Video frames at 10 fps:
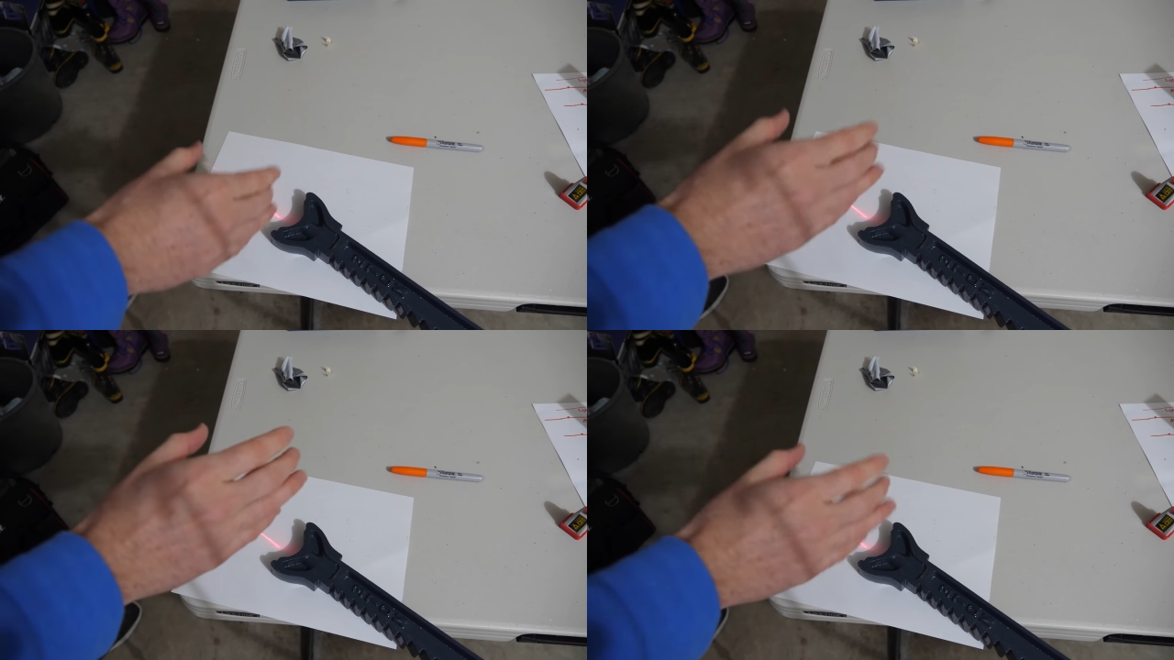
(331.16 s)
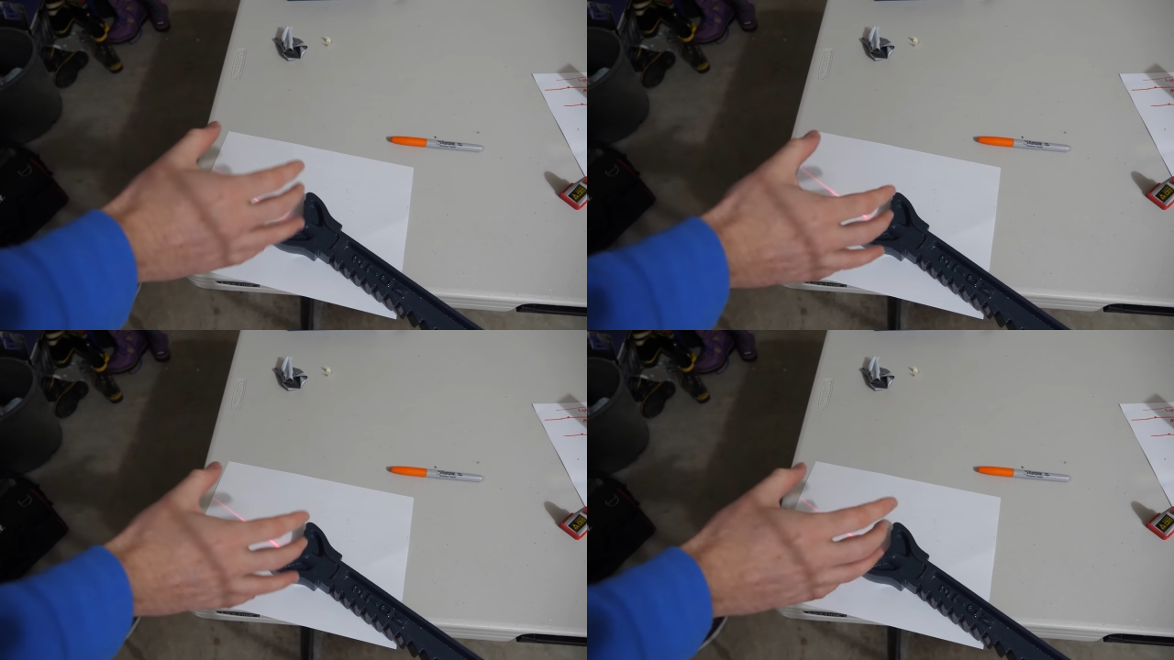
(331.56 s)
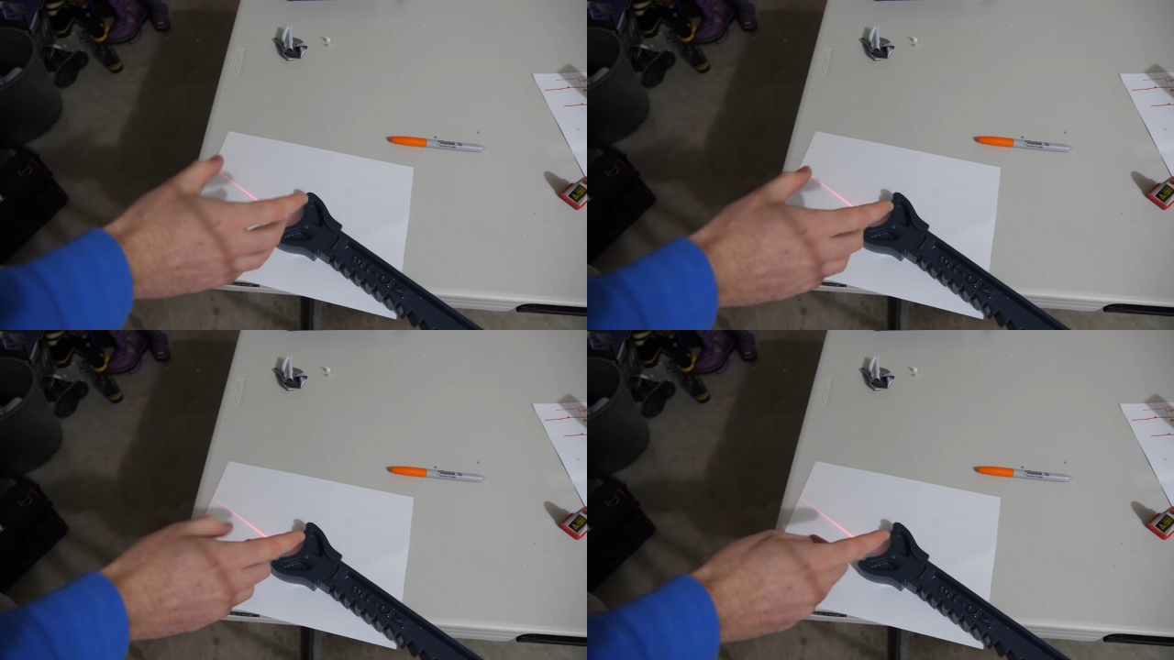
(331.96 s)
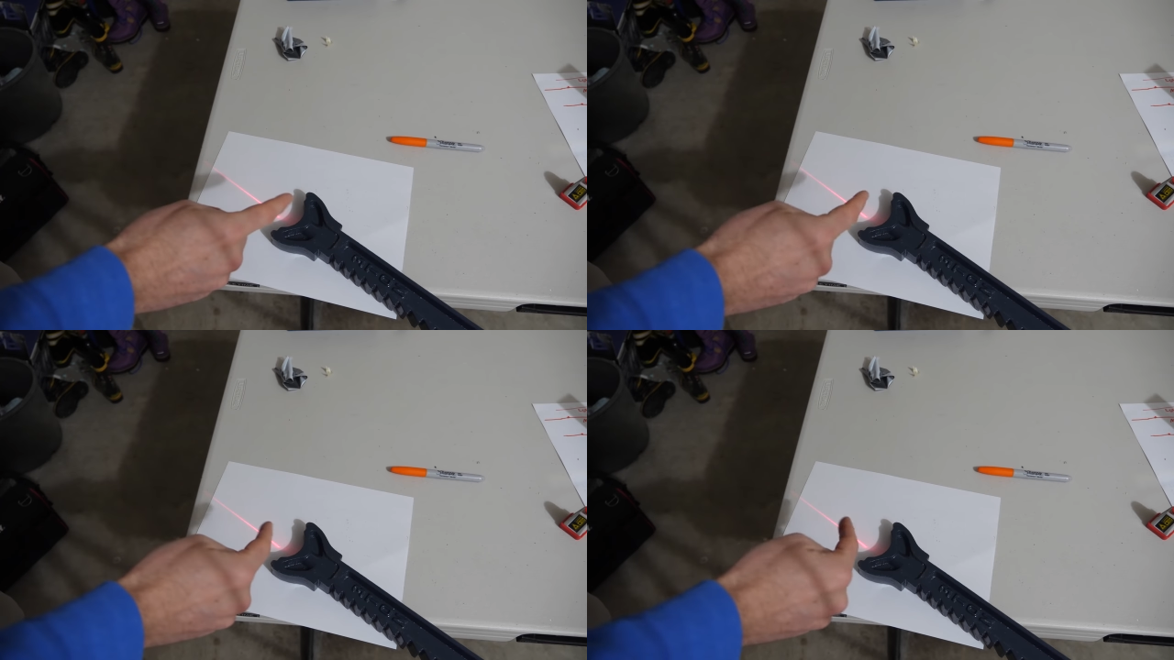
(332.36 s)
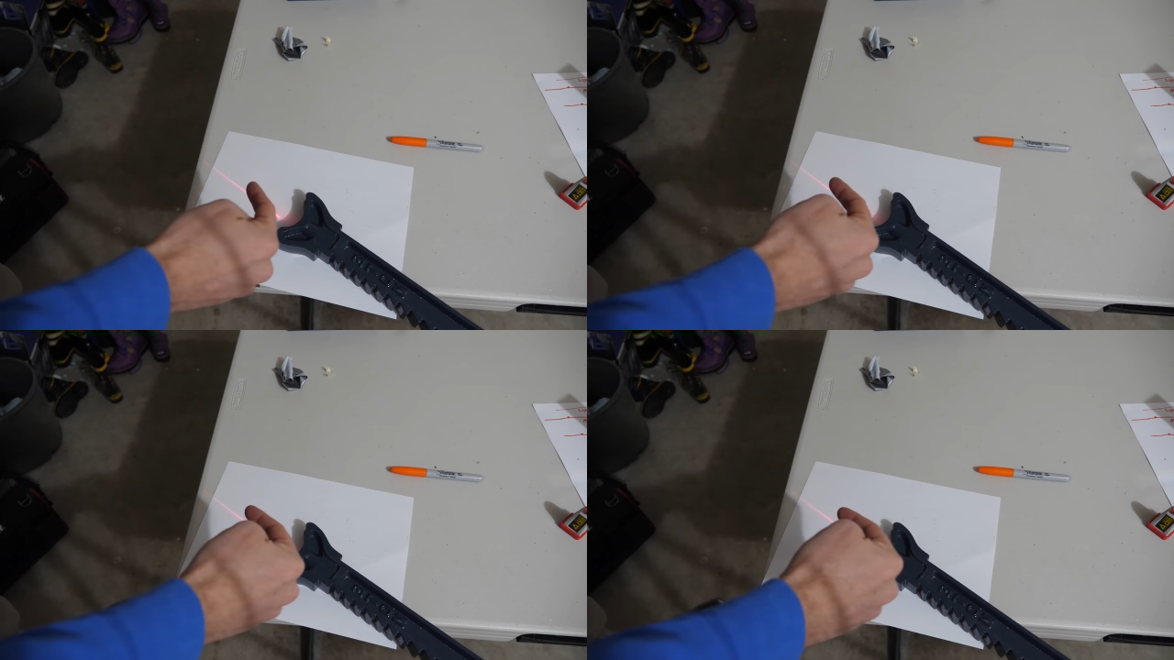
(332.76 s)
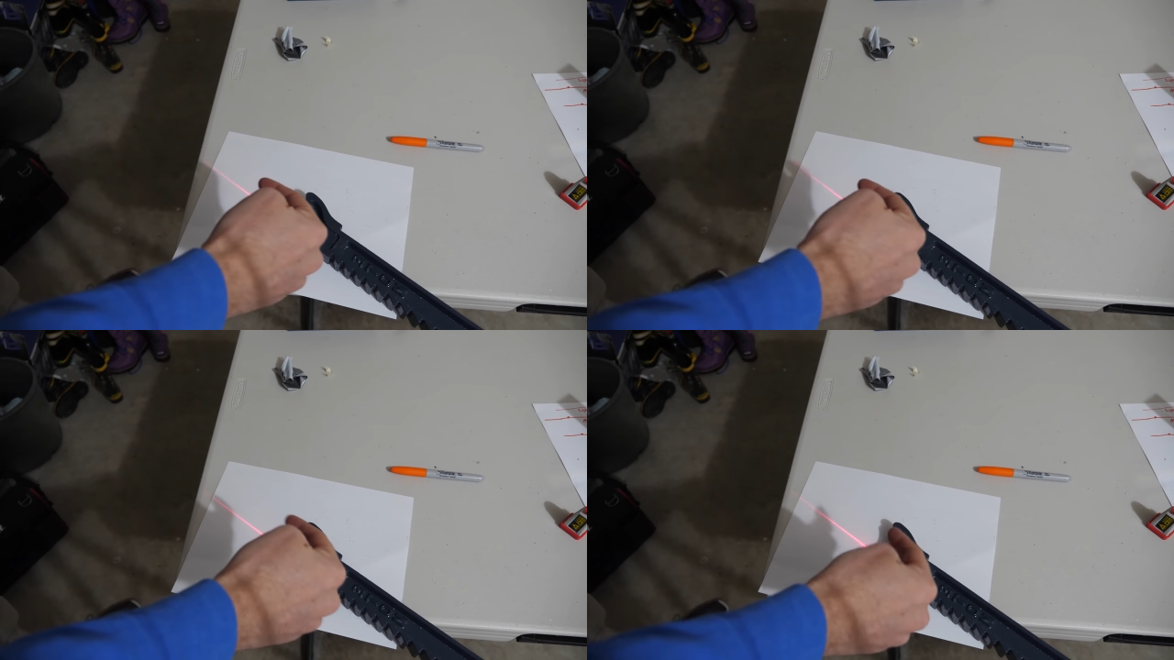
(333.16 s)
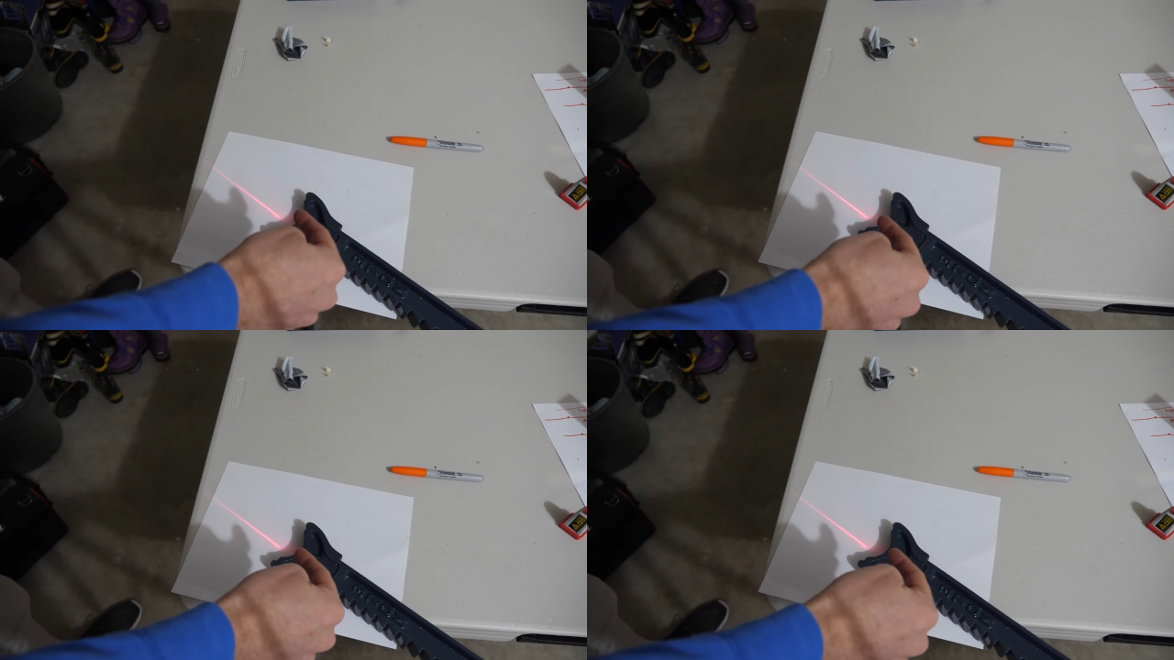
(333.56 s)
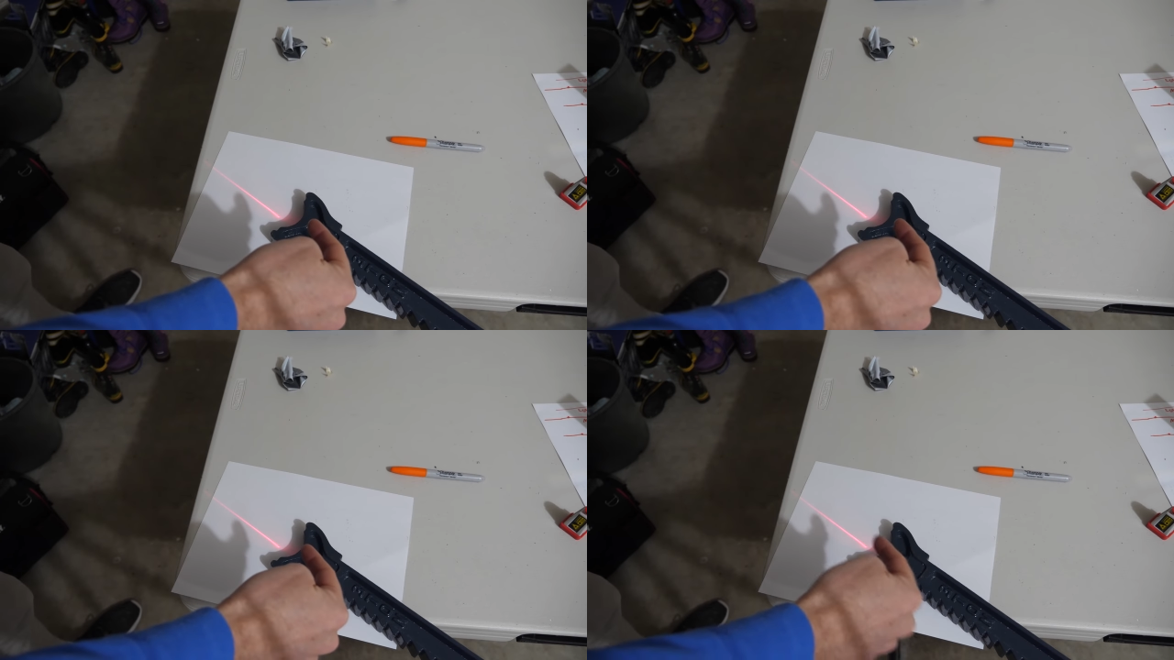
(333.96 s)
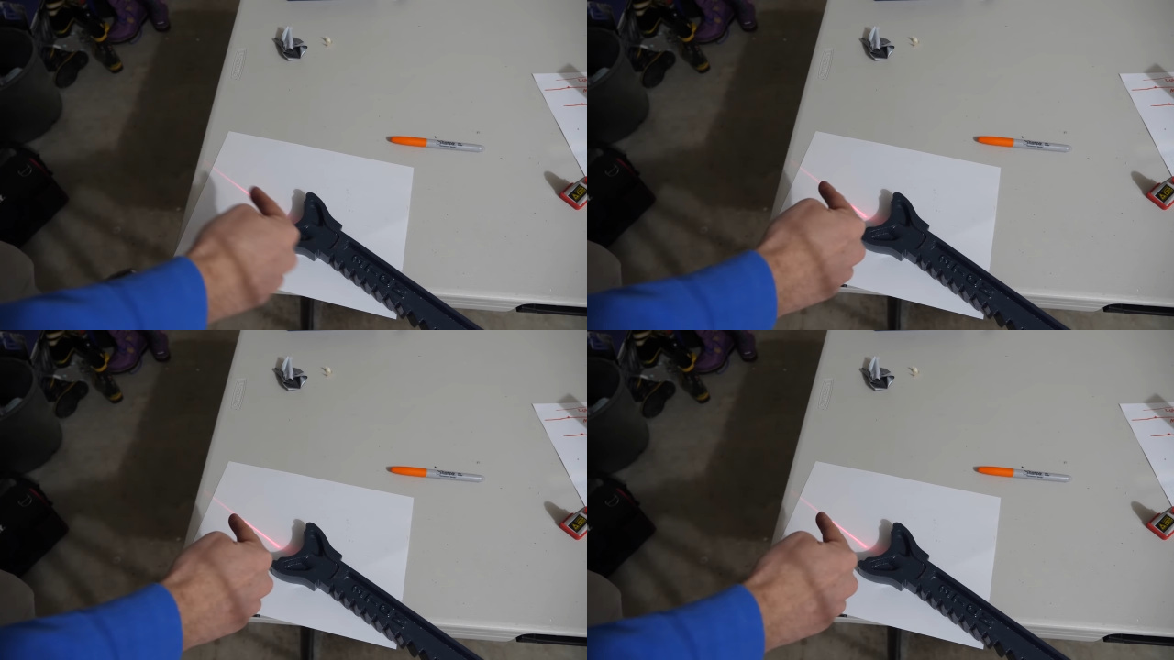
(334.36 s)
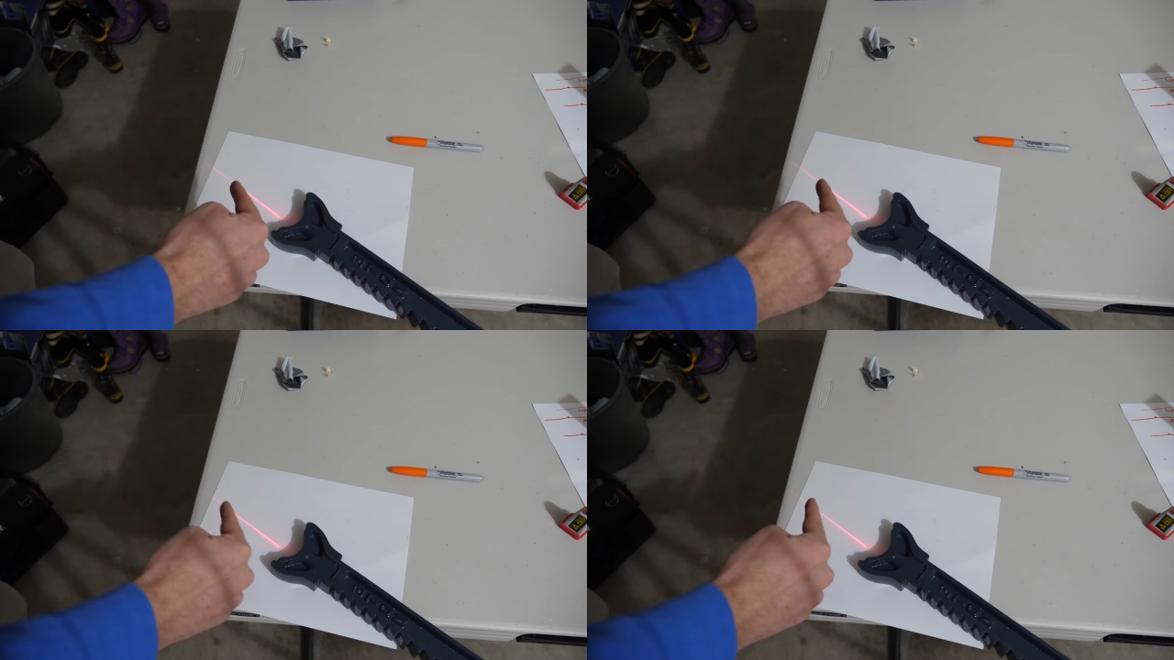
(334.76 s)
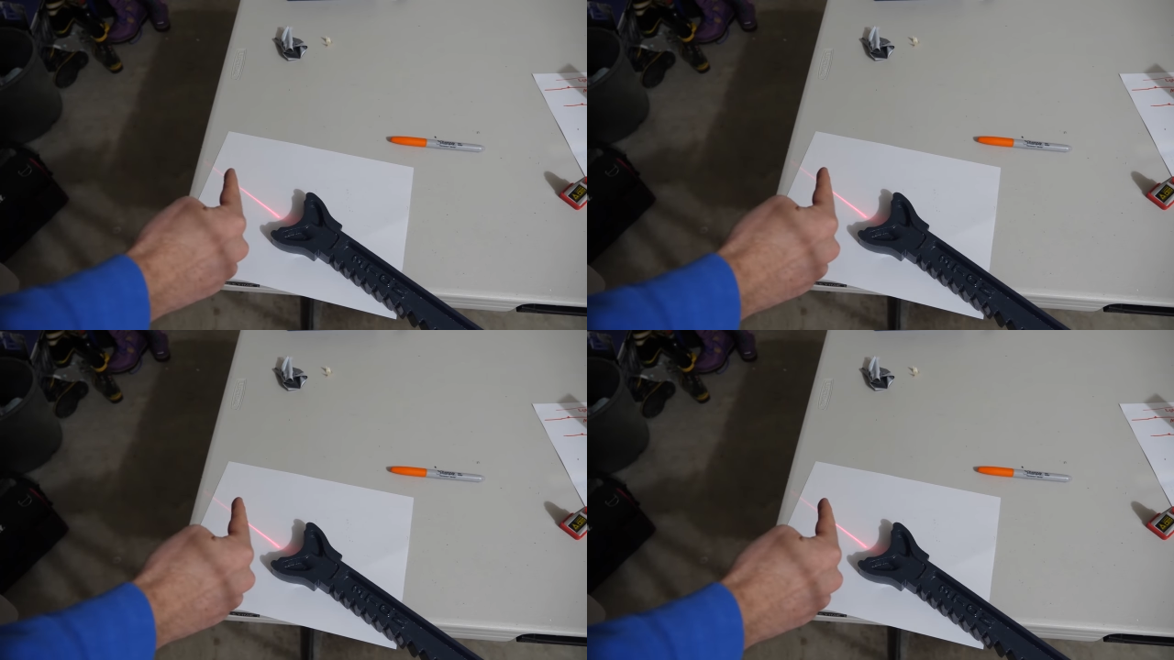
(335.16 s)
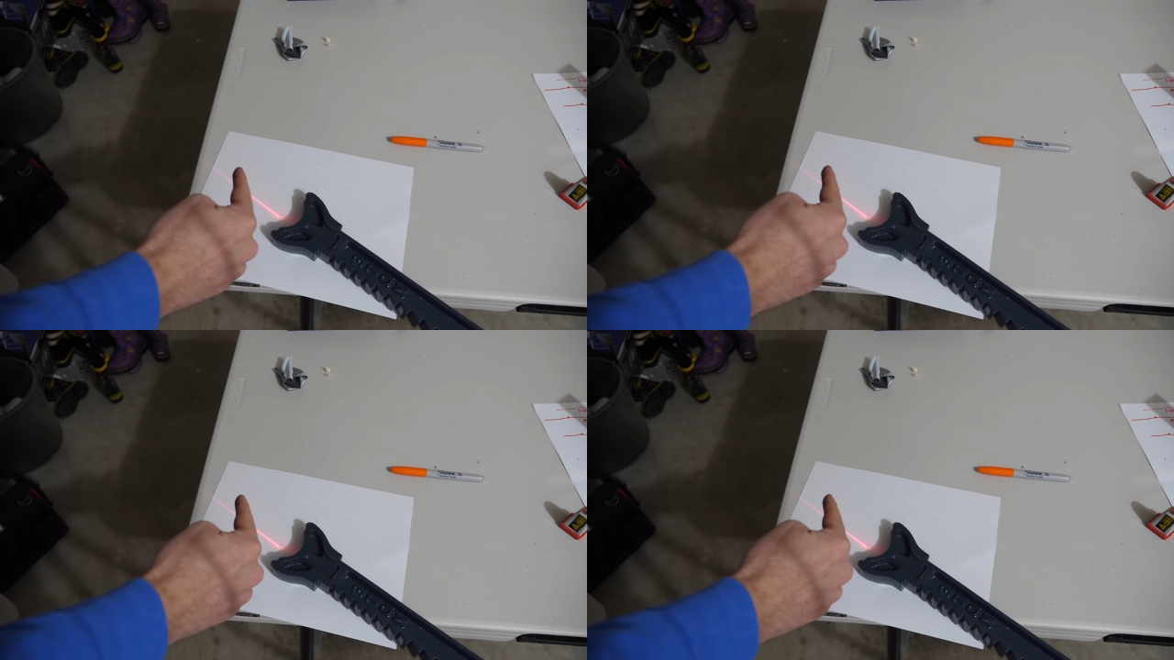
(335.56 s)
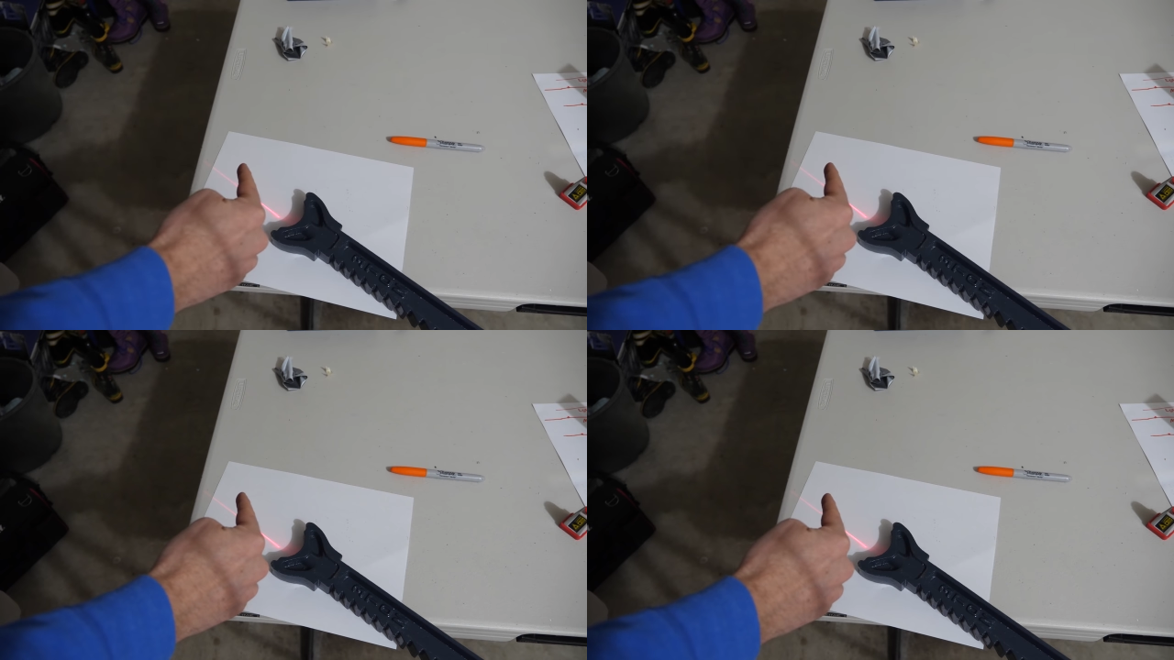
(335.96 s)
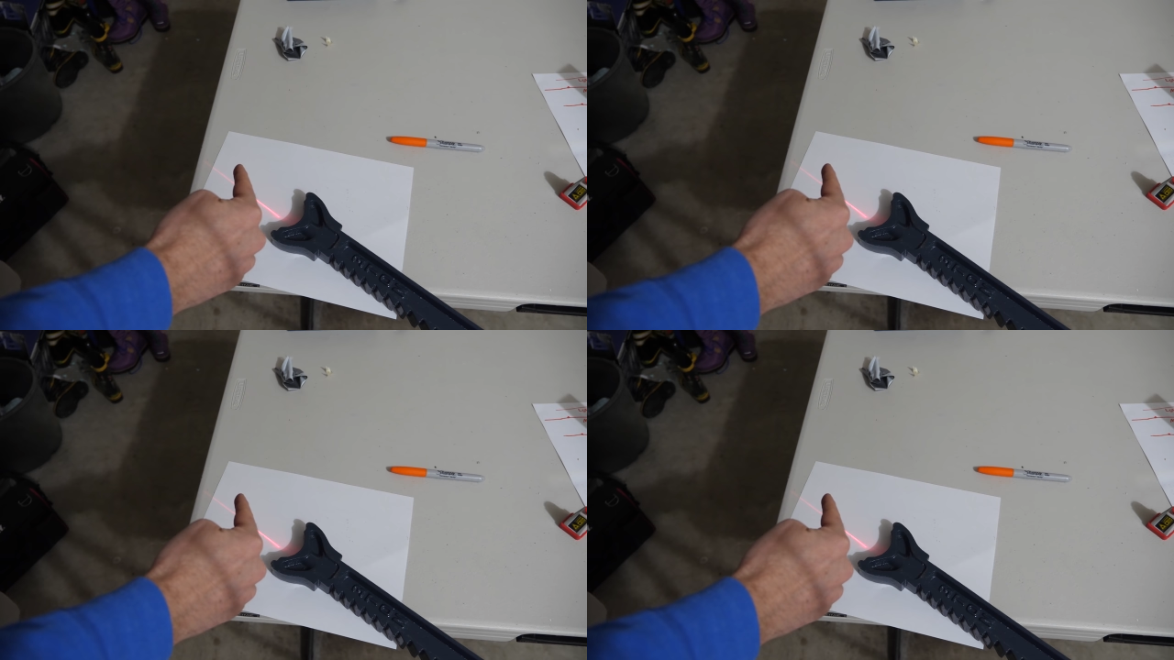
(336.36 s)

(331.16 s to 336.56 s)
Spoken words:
No face is visible, so there are no lips to read.